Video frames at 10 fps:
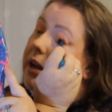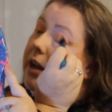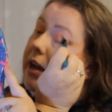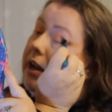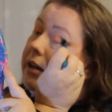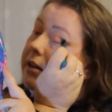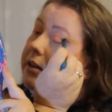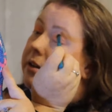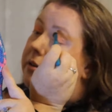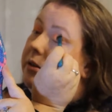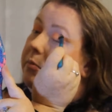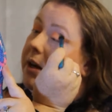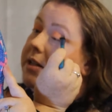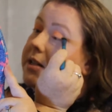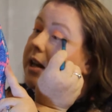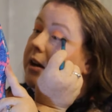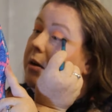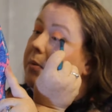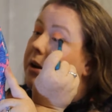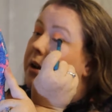and I might set up